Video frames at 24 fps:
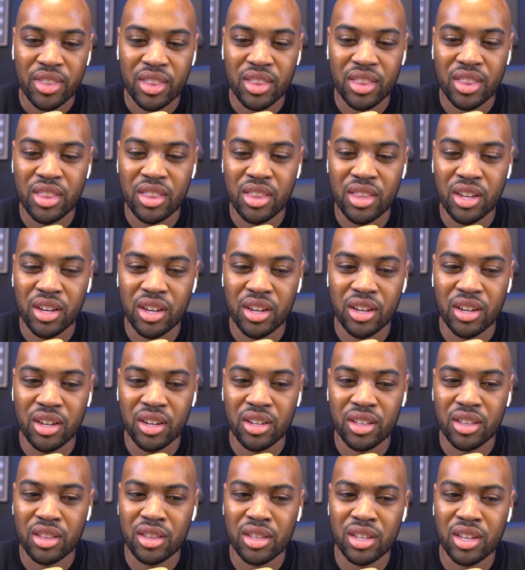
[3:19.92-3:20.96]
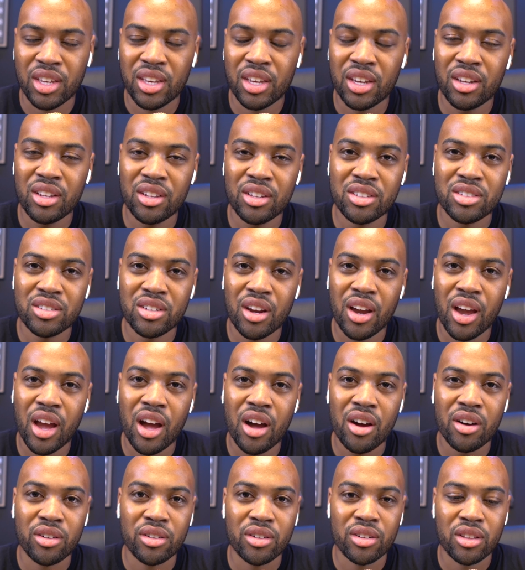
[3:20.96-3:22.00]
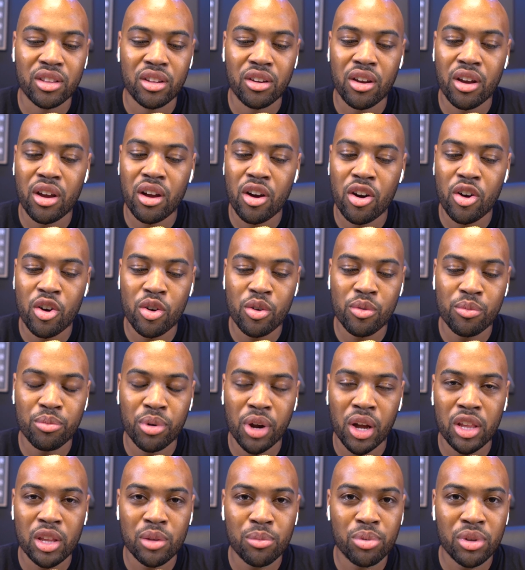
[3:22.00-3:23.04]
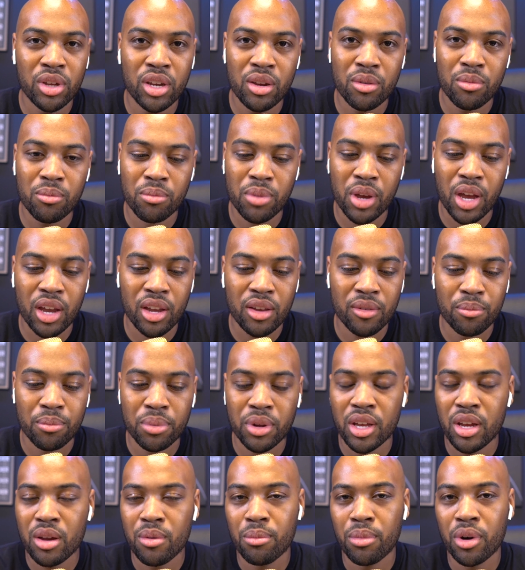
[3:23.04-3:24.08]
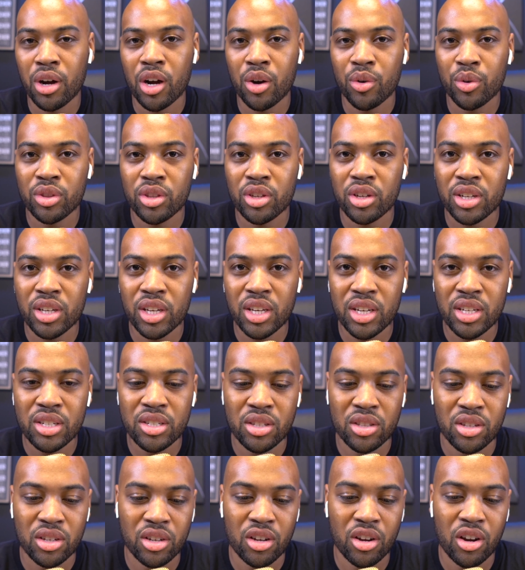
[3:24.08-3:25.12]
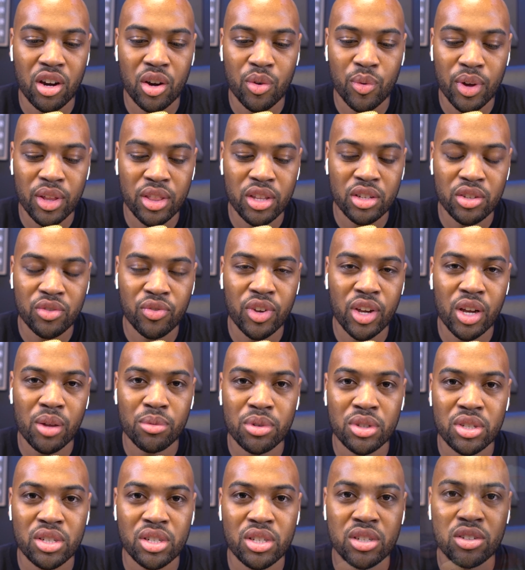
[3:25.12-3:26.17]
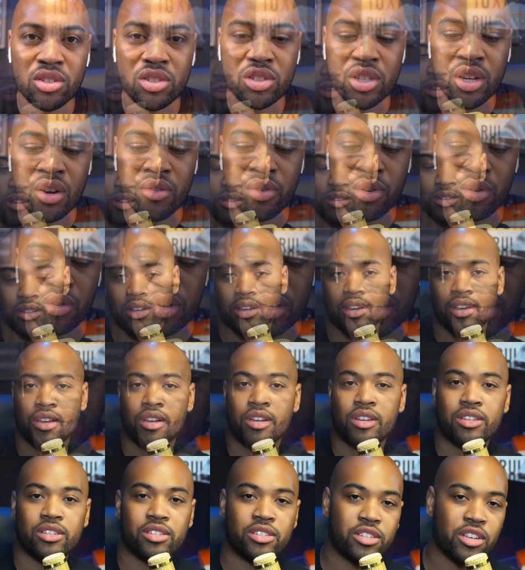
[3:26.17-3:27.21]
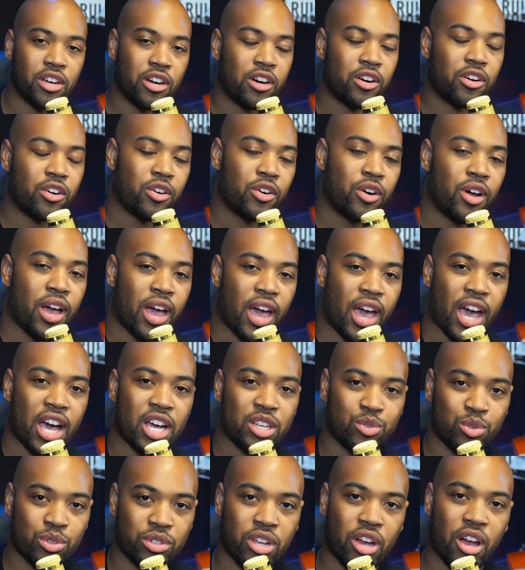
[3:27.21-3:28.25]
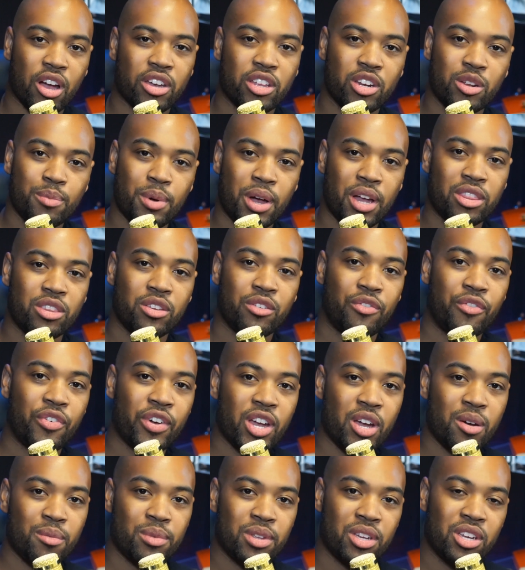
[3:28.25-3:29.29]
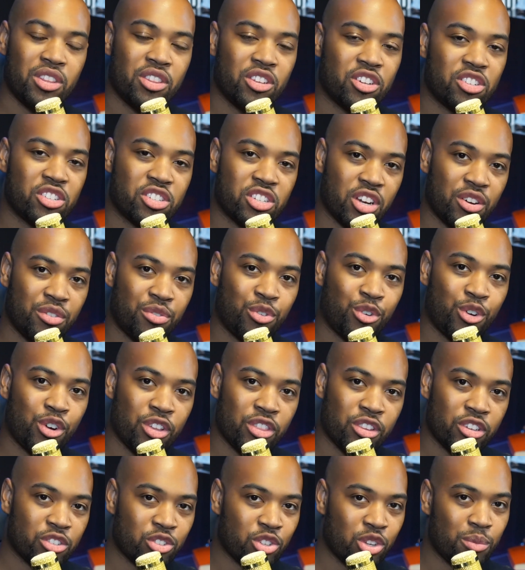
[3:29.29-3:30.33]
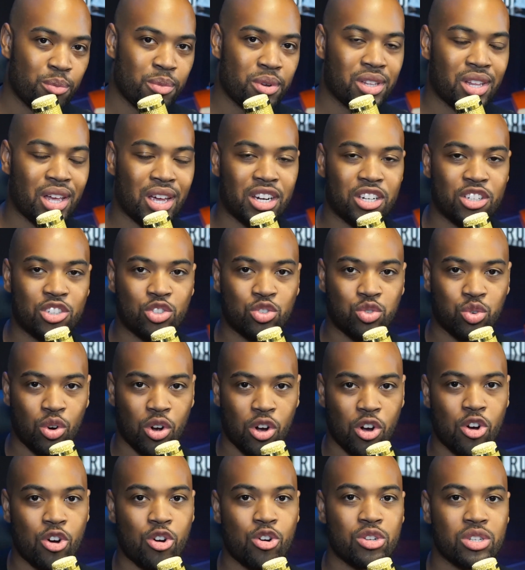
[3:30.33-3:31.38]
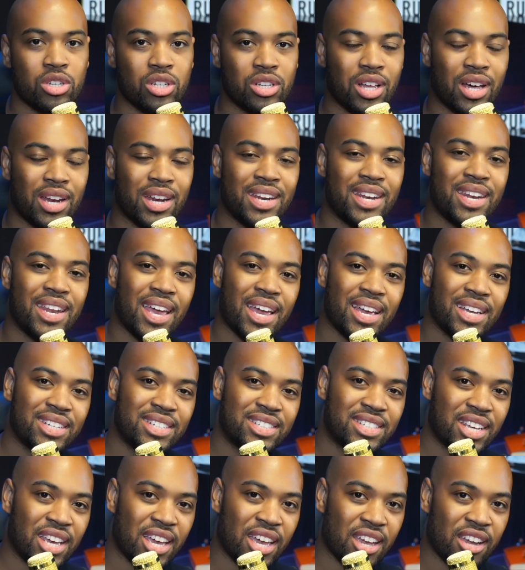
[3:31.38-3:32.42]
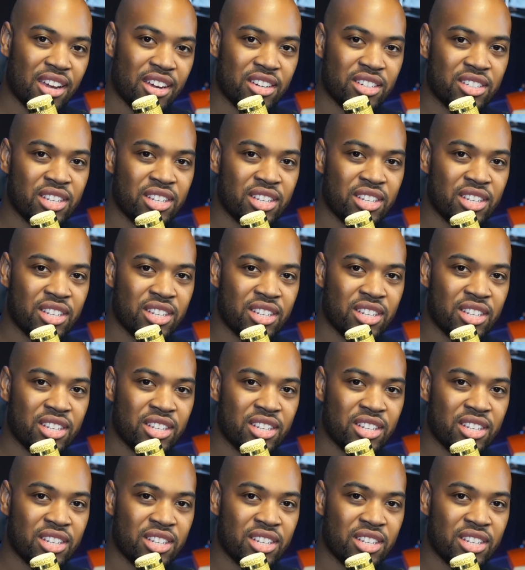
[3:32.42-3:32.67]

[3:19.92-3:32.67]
the killers are out. They're at home probably playing ball with their kids in their yard while this family's still suffering. So as we're talking about the family and their suffering, there's going to be a lot of trolls, a lot of naysayers